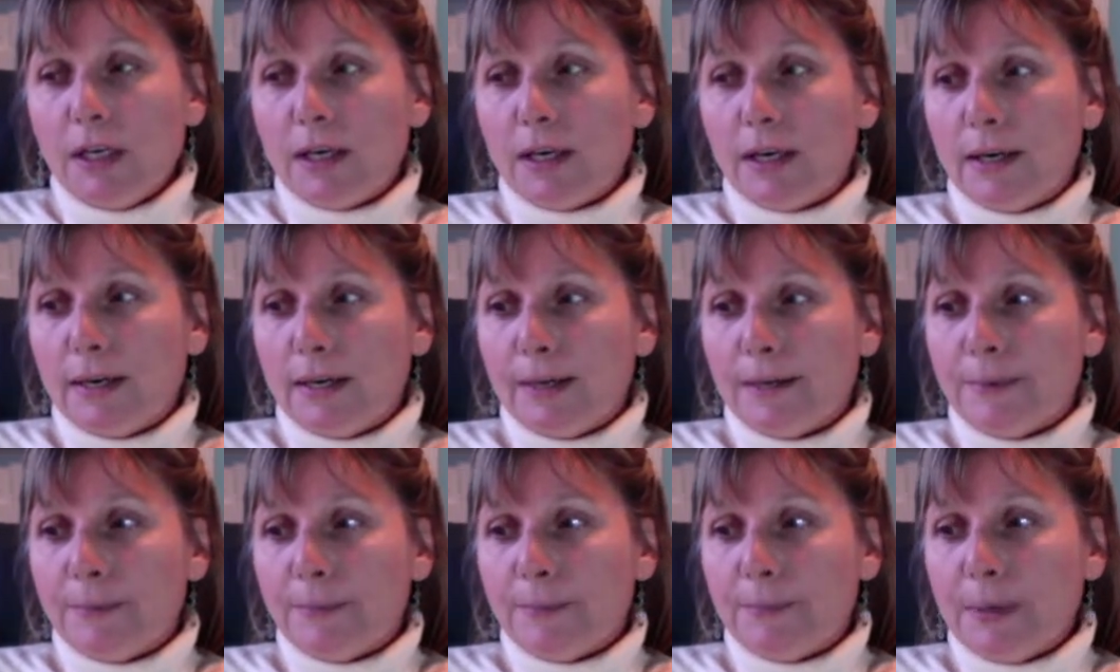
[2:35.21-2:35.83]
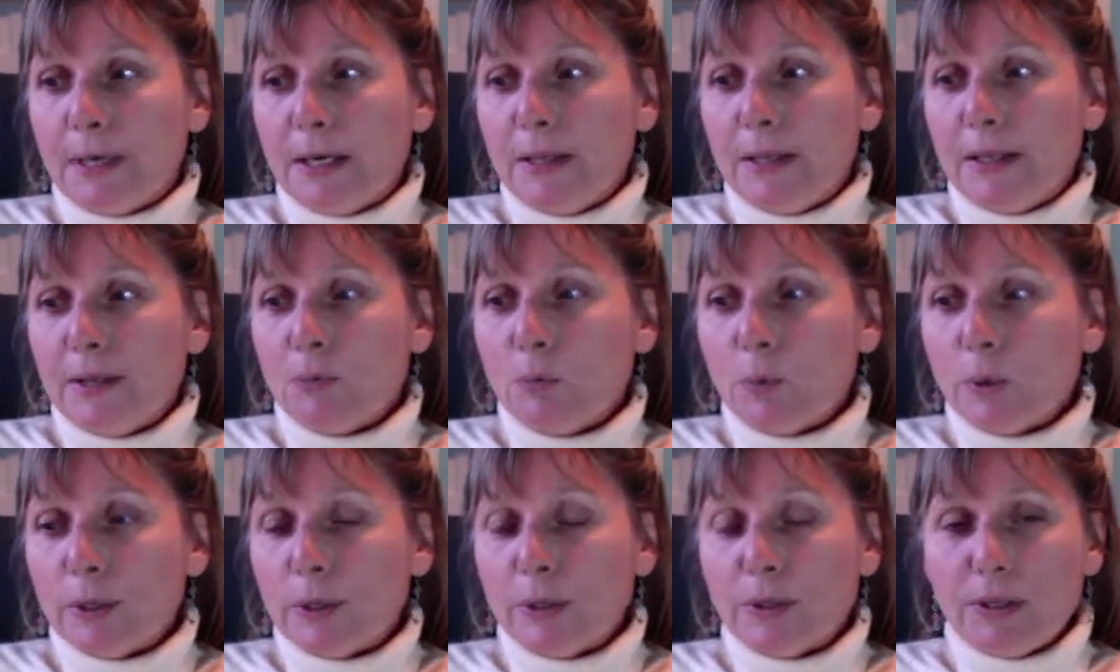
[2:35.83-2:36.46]
And then
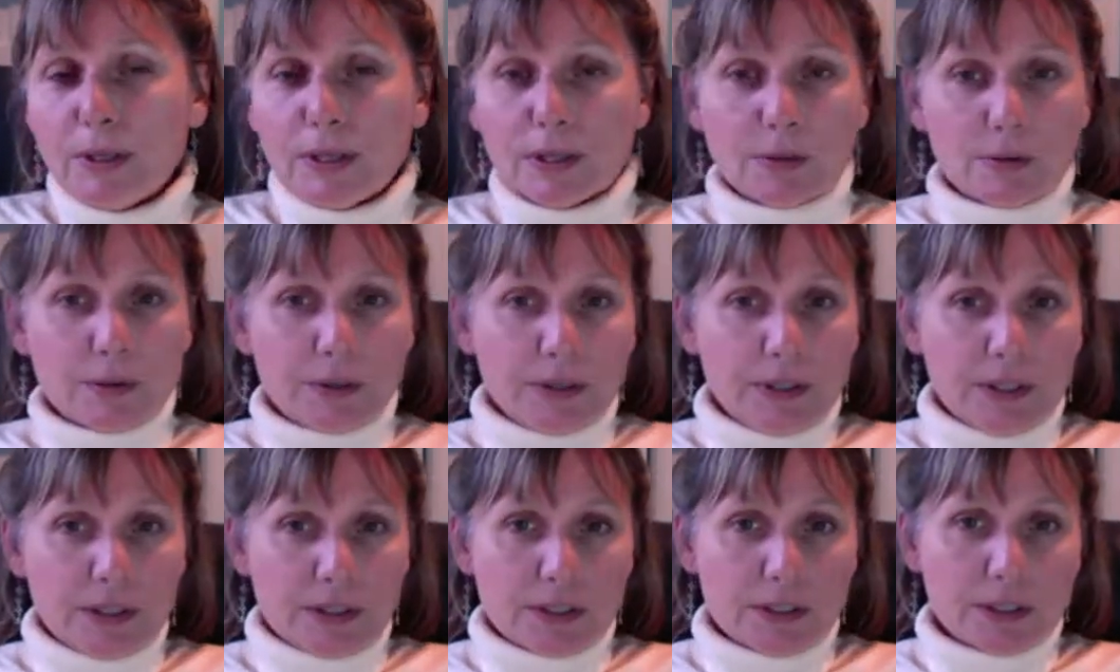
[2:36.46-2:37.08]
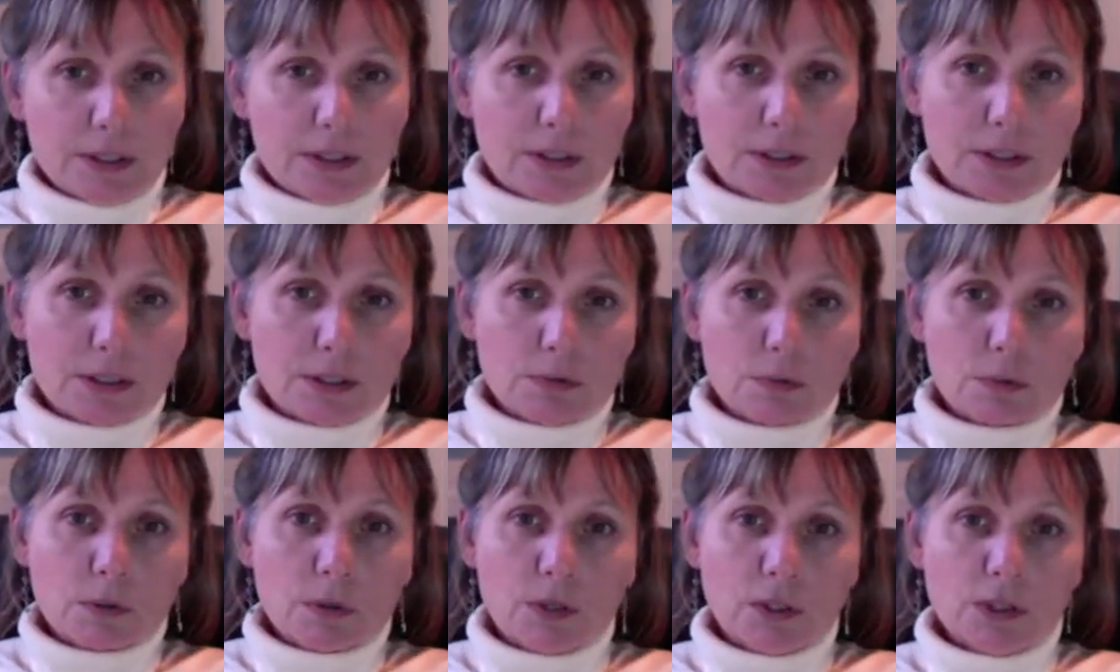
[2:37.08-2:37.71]
one of the other things that's
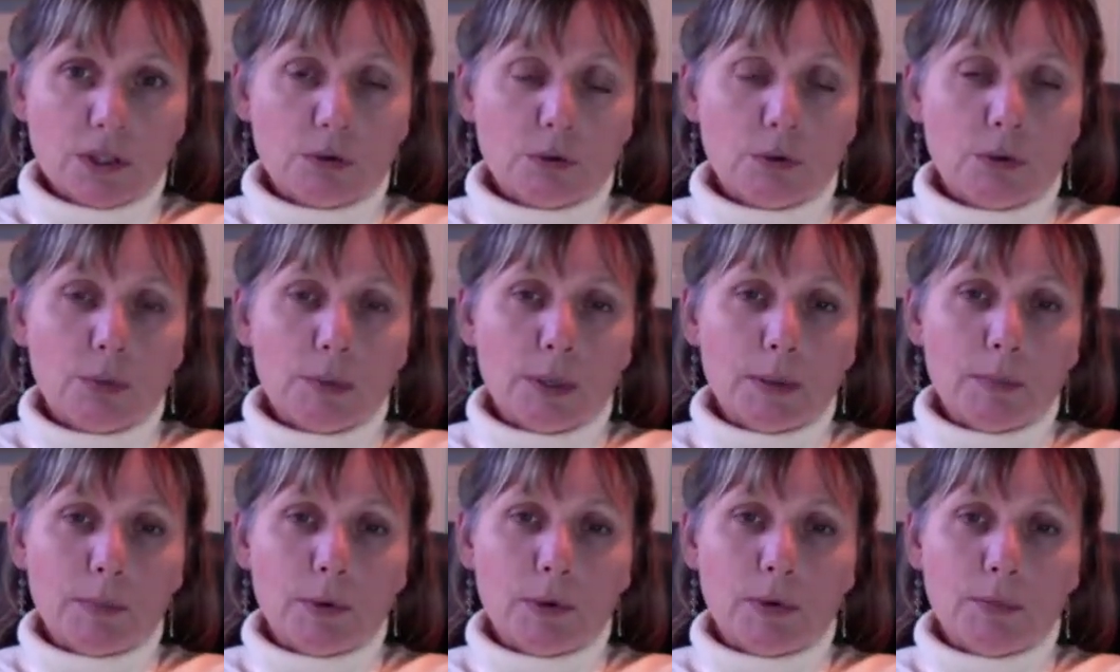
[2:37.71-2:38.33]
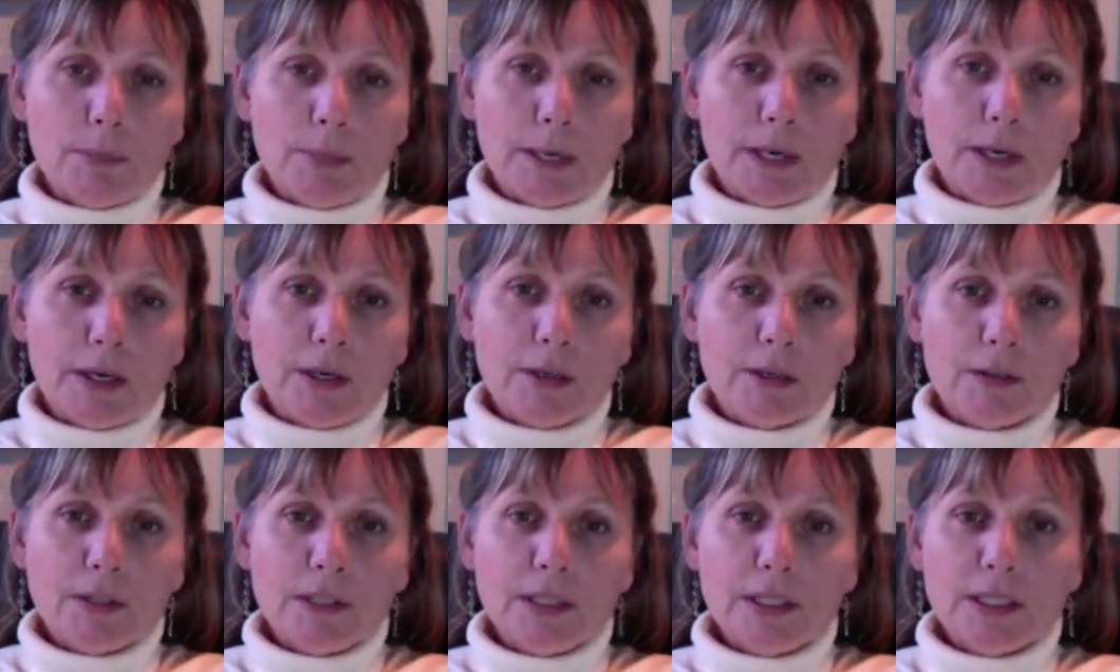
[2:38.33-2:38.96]
good to remember
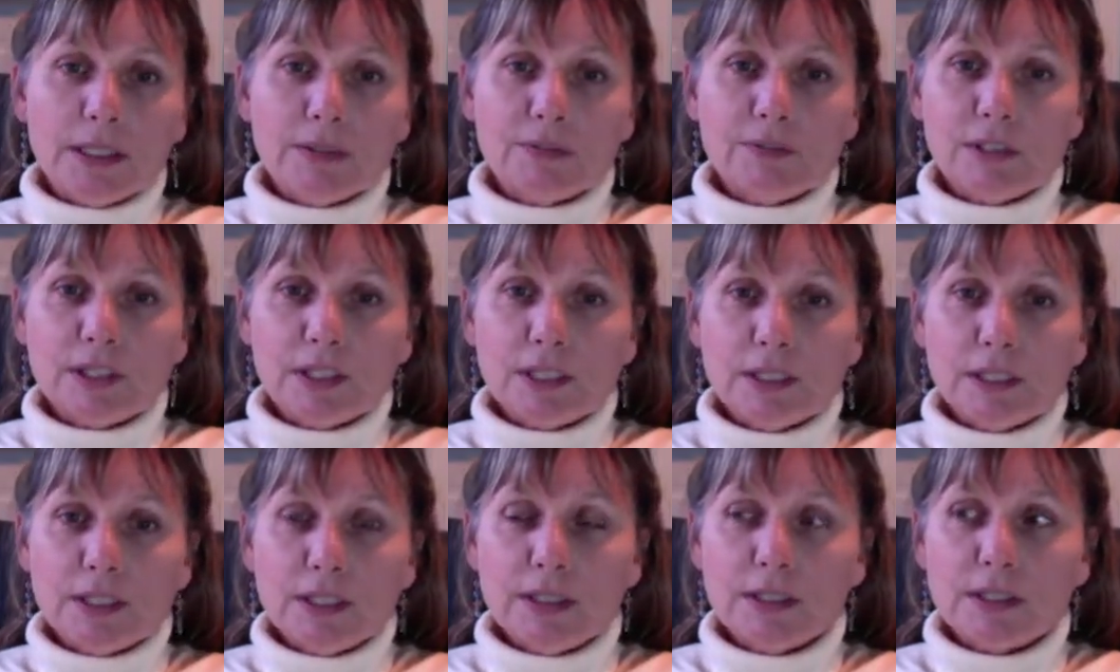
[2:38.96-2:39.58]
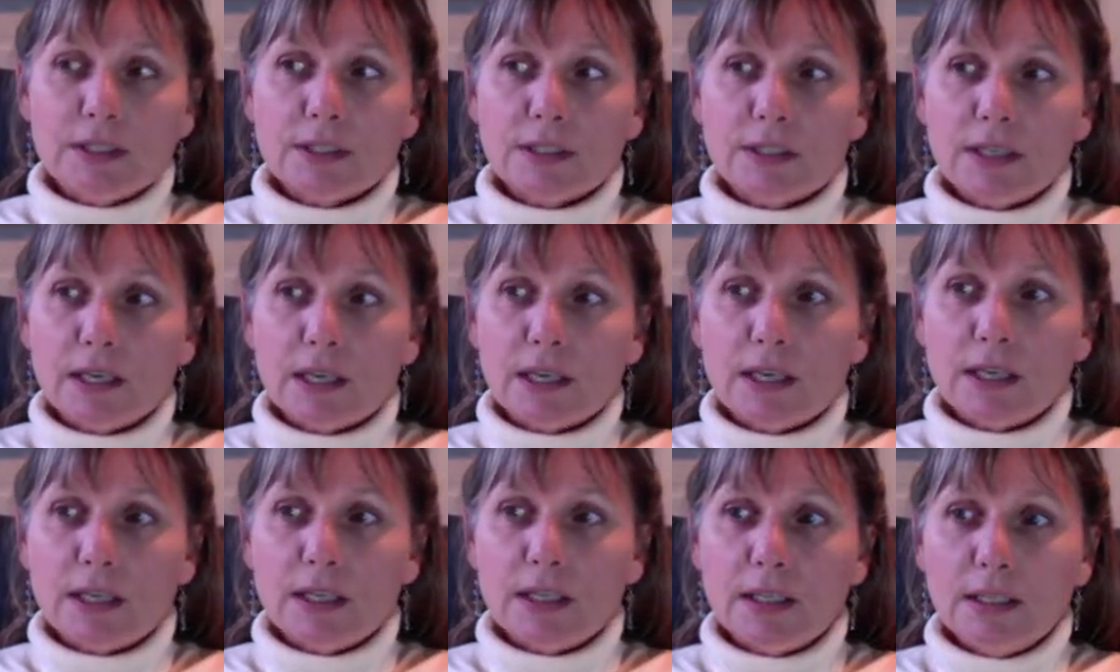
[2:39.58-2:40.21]
about EFT is
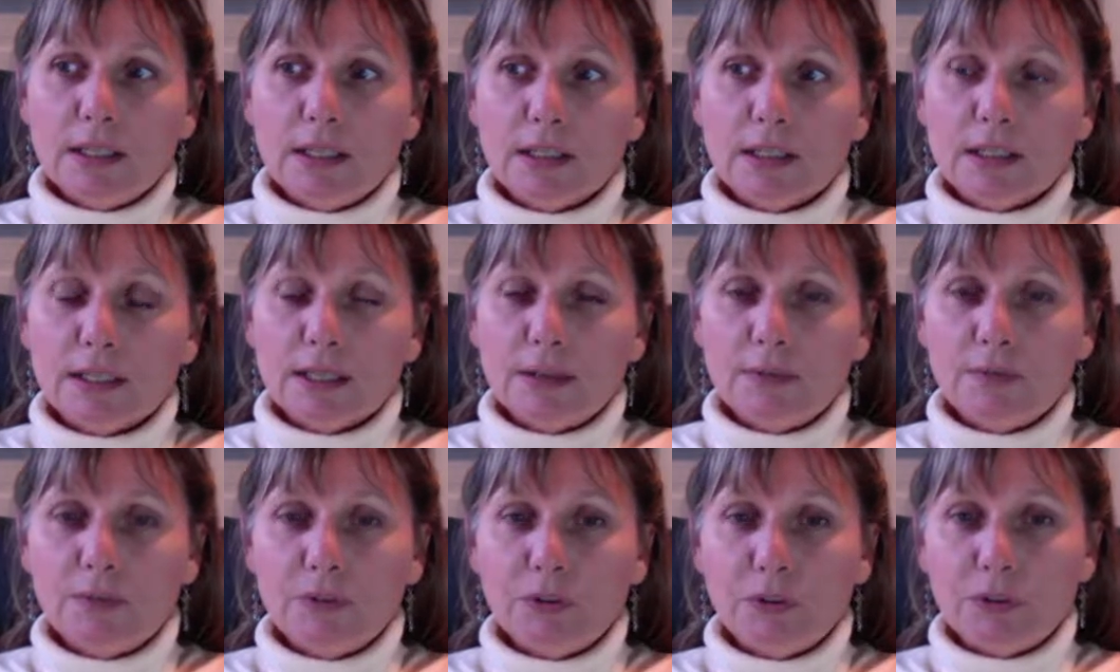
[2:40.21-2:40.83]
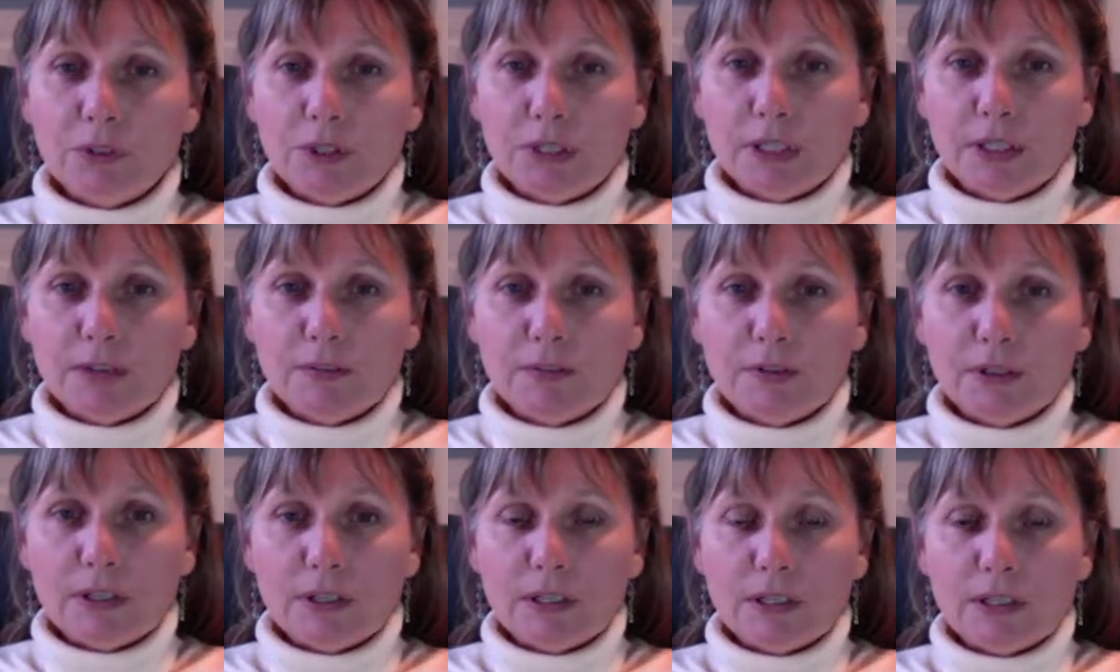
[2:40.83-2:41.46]
that it's helpful to give
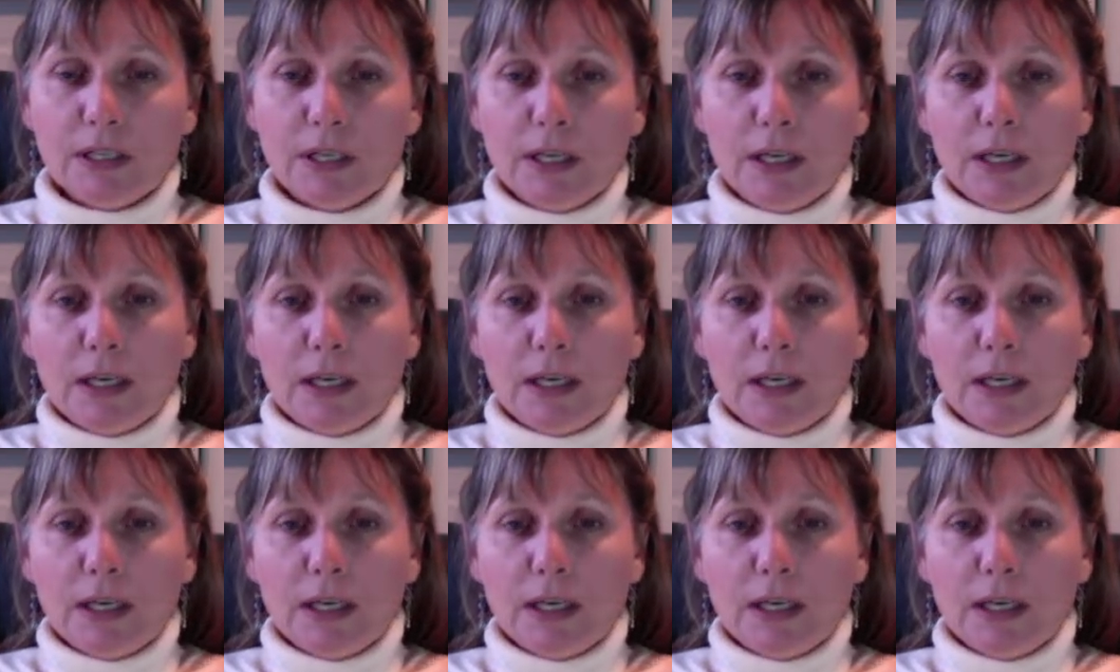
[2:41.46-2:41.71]
it